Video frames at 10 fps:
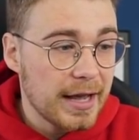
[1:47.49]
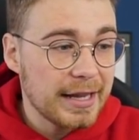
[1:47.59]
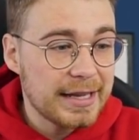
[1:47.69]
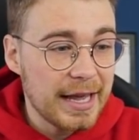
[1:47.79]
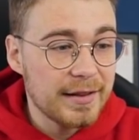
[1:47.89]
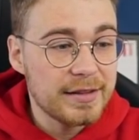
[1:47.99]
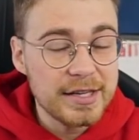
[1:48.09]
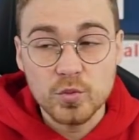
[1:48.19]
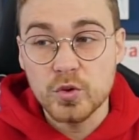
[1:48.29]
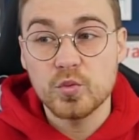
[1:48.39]
Again,
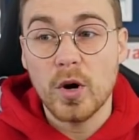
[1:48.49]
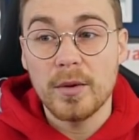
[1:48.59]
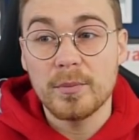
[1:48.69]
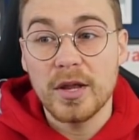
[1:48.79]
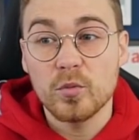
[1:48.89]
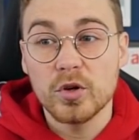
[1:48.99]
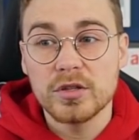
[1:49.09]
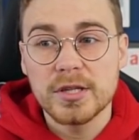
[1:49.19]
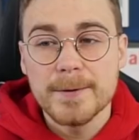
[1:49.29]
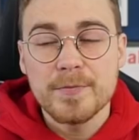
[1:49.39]
this was one that would...